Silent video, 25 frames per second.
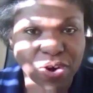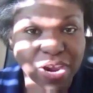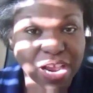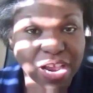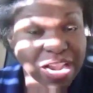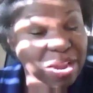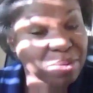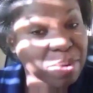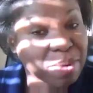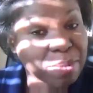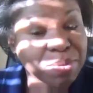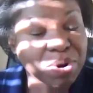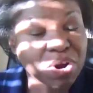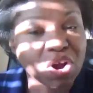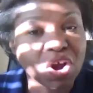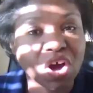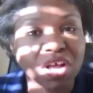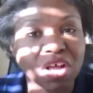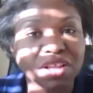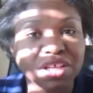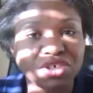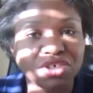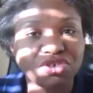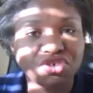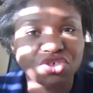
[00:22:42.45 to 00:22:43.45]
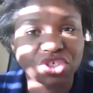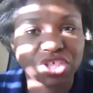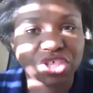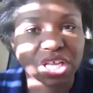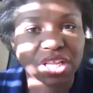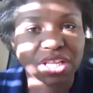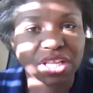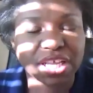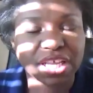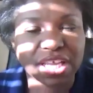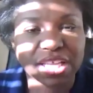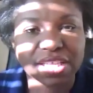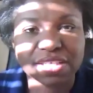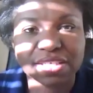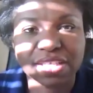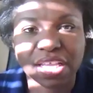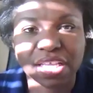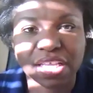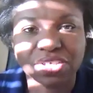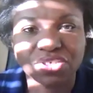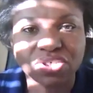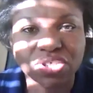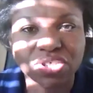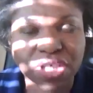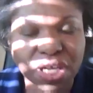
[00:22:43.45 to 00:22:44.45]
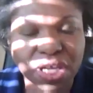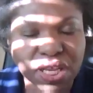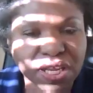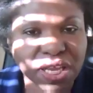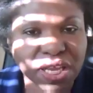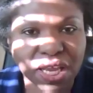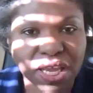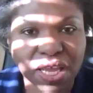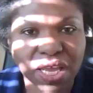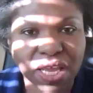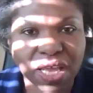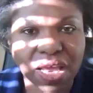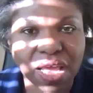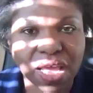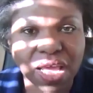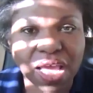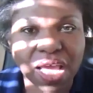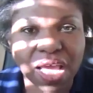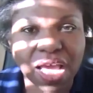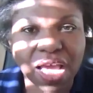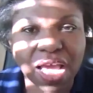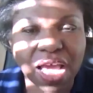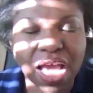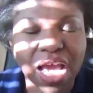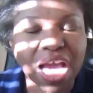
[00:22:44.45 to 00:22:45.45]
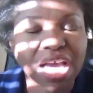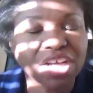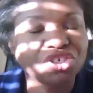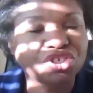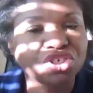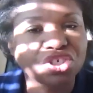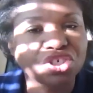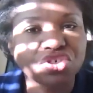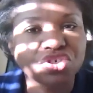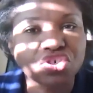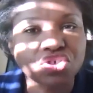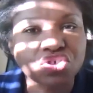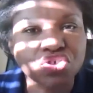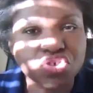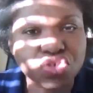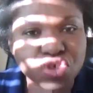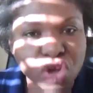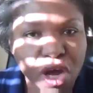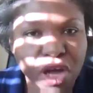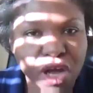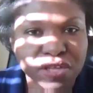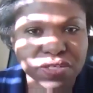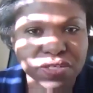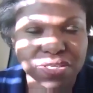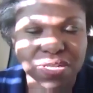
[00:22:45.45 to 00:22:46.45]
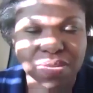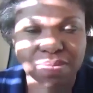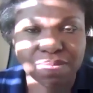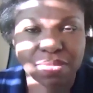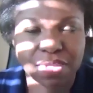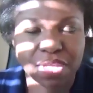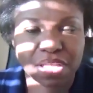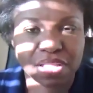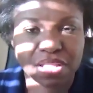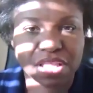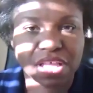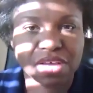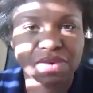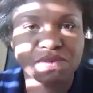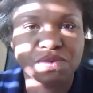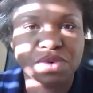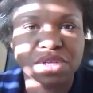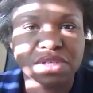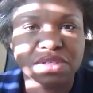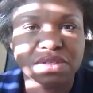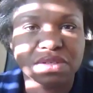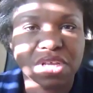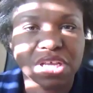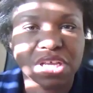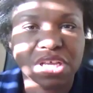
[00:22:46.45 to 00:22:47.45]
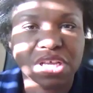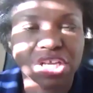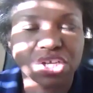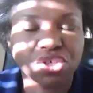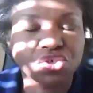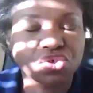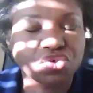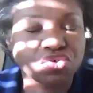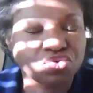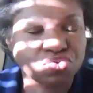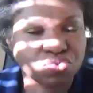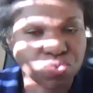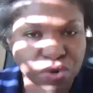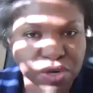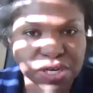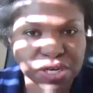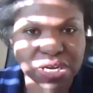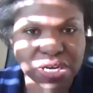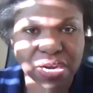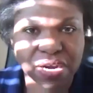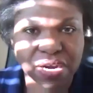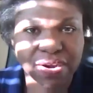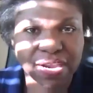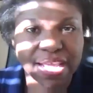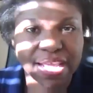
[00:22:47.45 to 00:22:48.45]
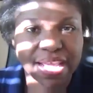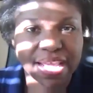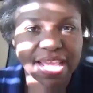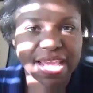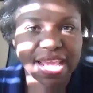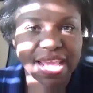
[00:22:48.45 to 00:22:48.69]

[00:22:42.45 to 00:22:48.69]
And I remember calling Shelley and saying, Shelley, I just saw something that was extraordinary.